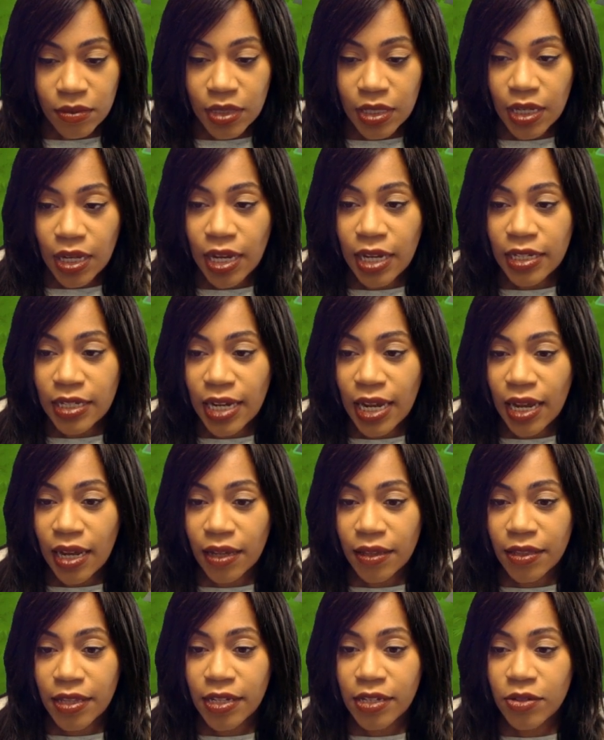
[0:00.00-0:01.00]
and yeah,
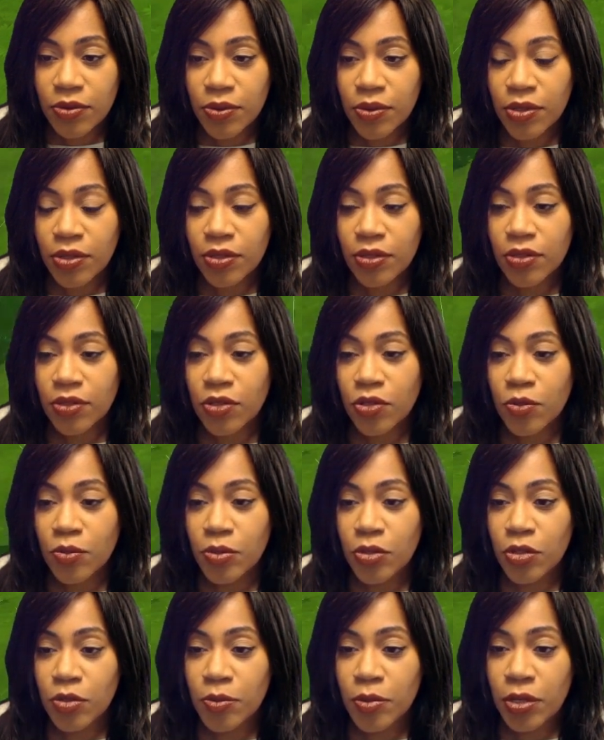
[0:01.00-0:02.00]
these were super
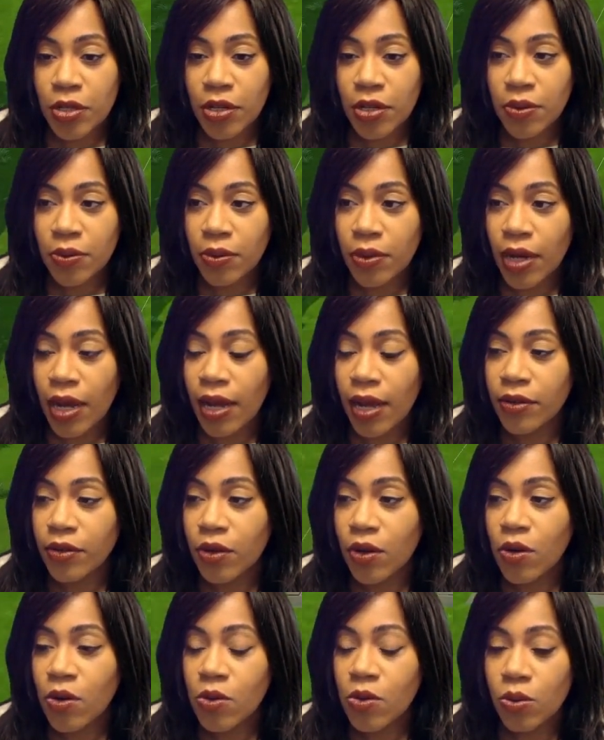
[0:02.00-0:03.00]
duper cute. And
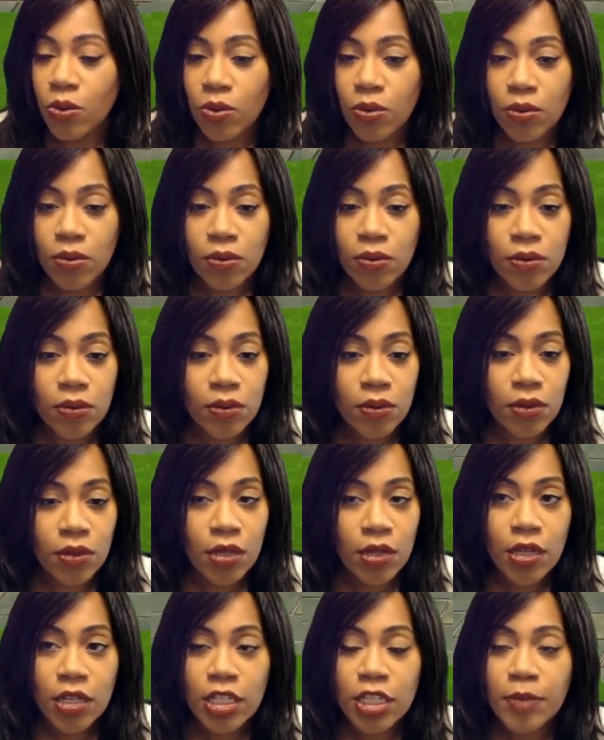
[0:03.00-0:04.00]
oh,
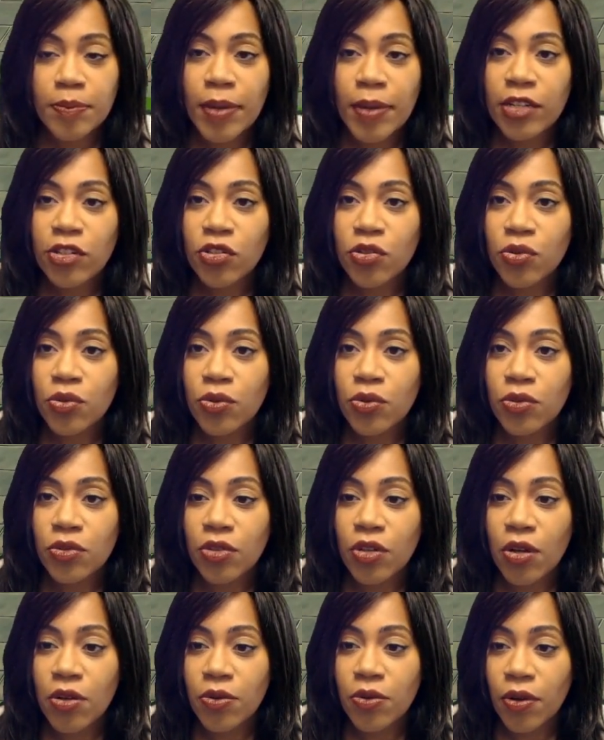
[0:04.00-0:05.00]
special
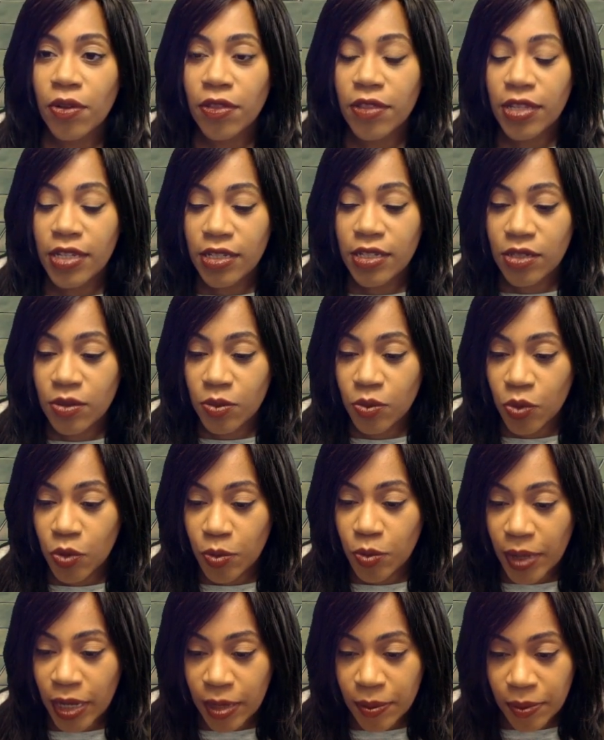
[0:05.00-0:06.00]
note on this
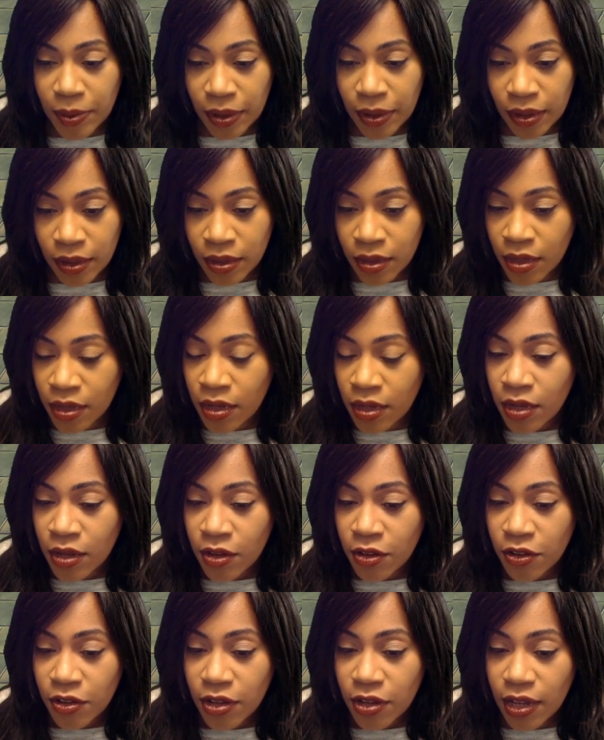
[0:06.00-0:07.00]
wallpaper,
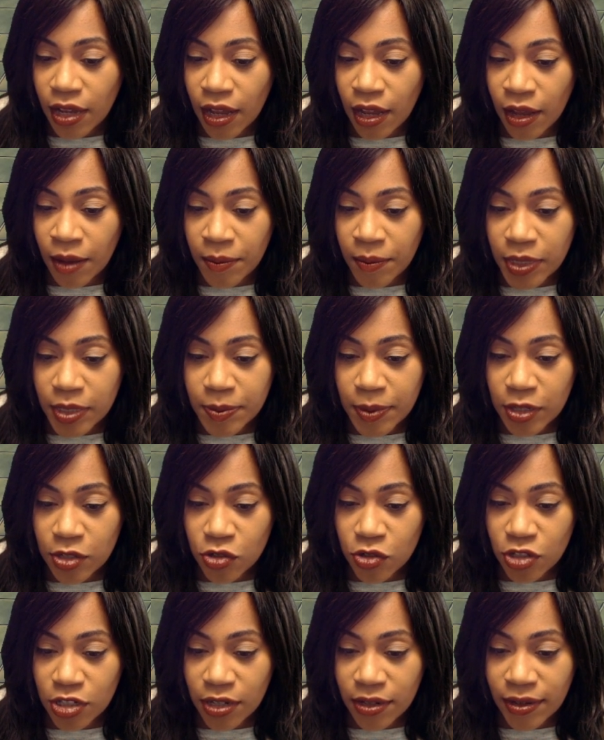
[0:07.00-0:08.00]
a special
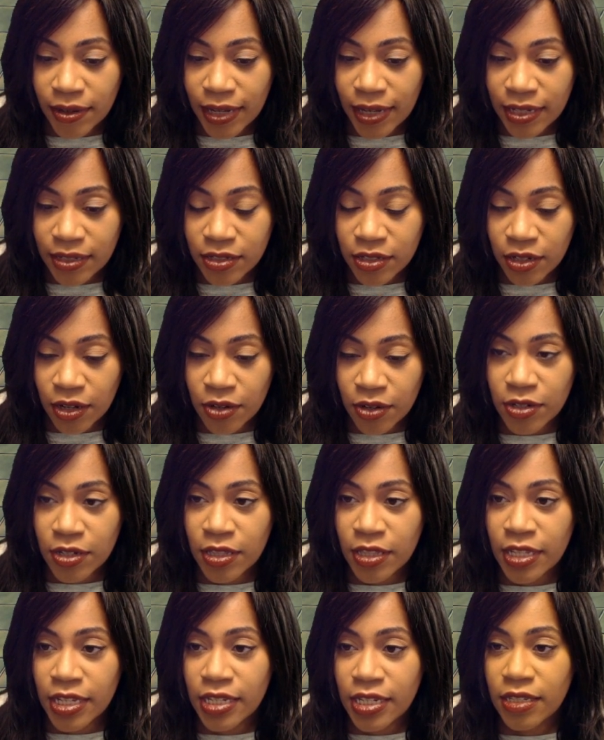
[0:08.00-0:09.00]
shout out has to go to
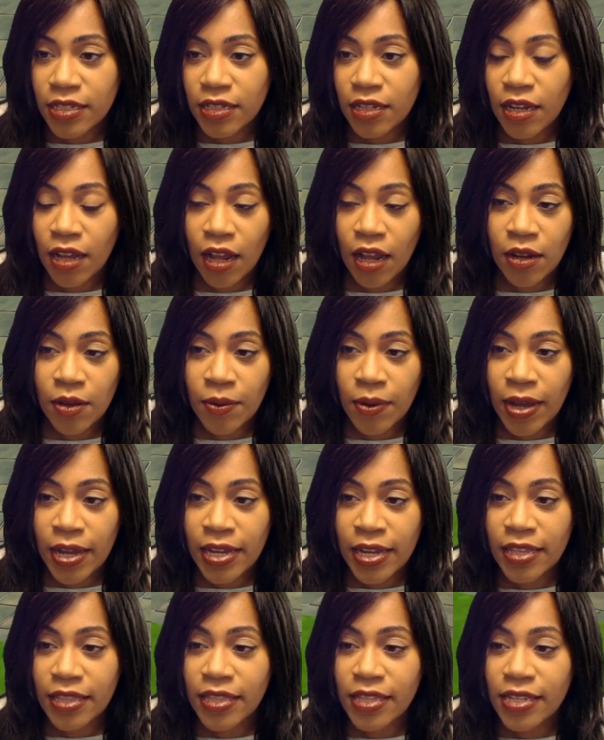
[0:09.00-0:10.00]
this
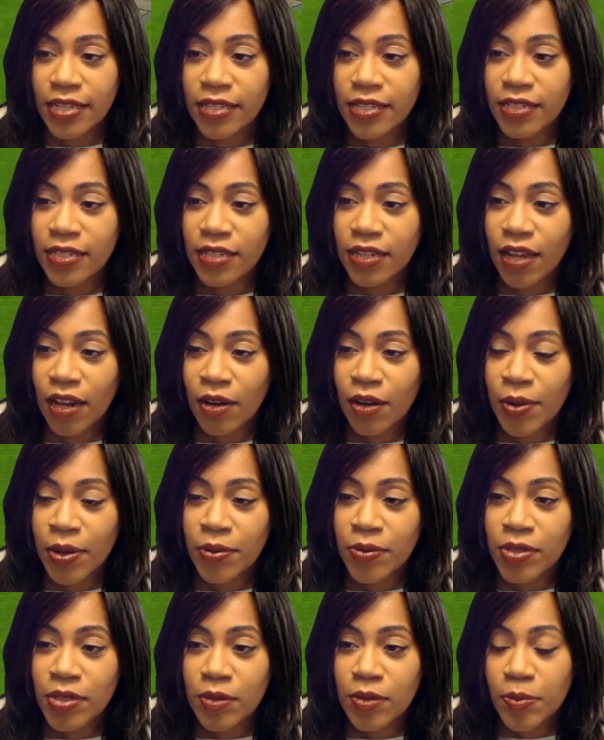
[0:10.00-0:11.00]
colorway. This colorway
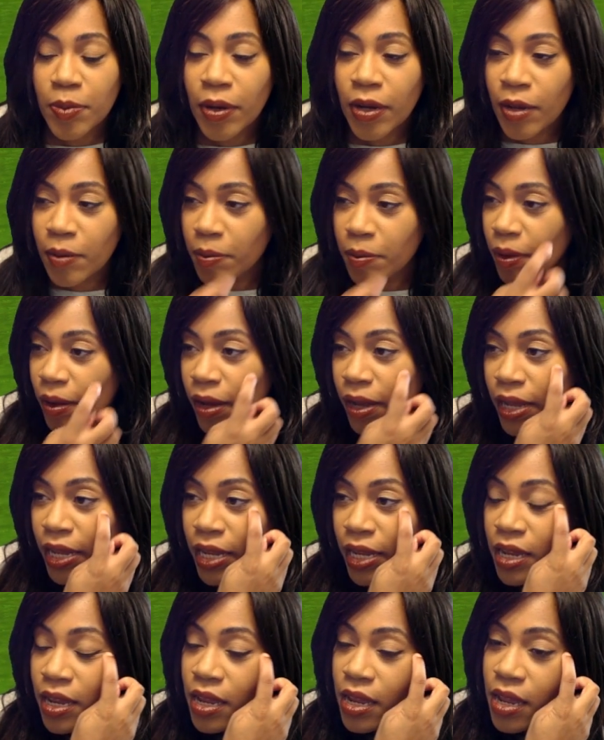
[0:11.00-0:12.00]
was inspired by
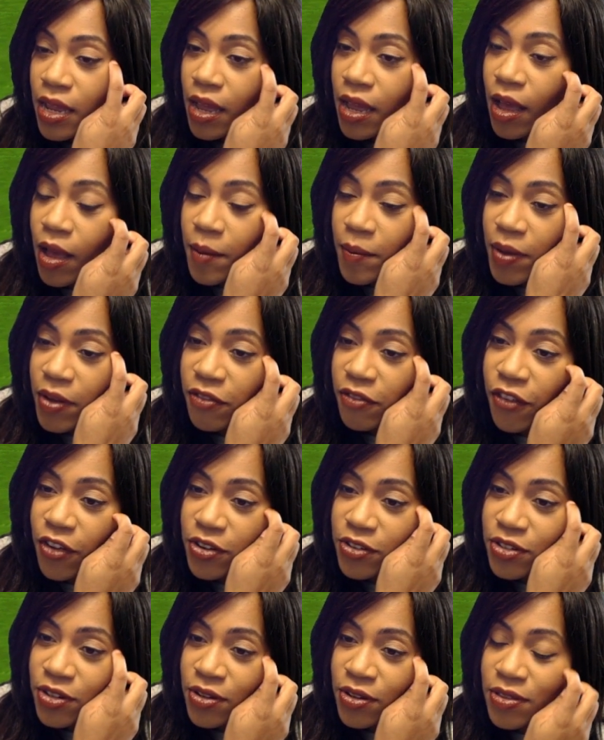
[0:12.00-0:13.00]
a
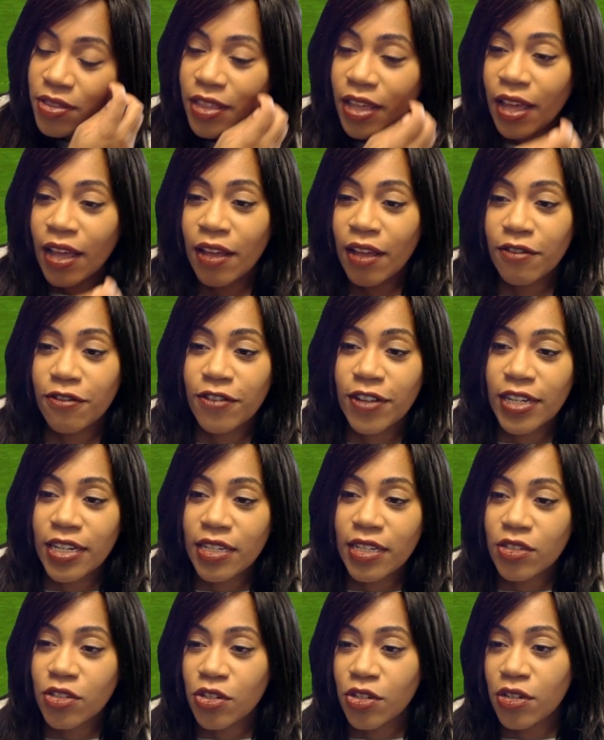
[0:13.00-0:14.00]
photo that
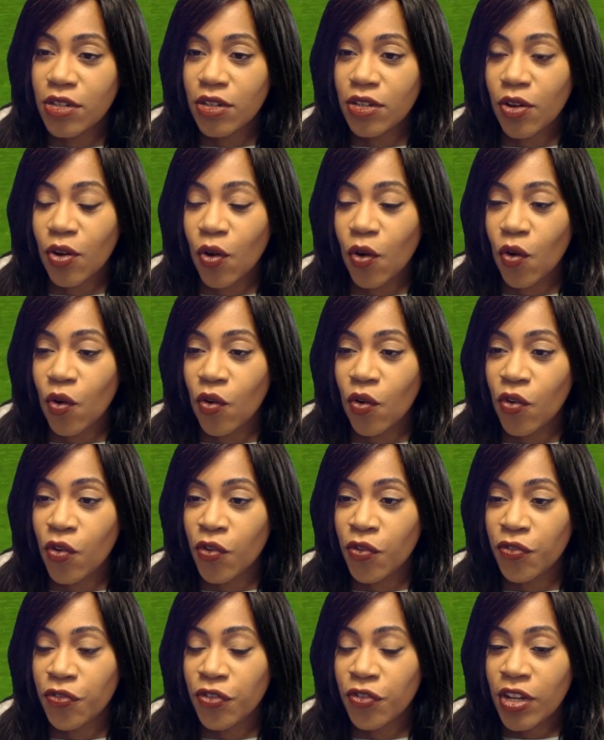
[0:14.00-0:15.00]
Felix took
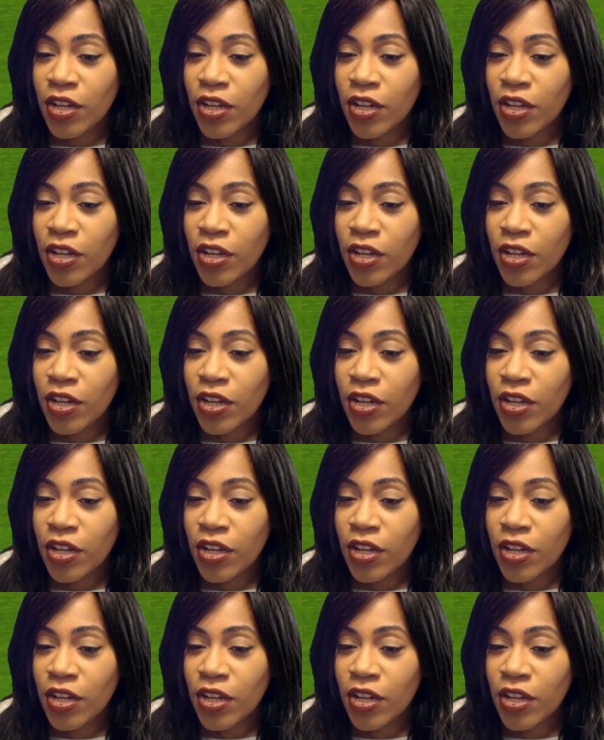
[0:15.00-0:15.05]
of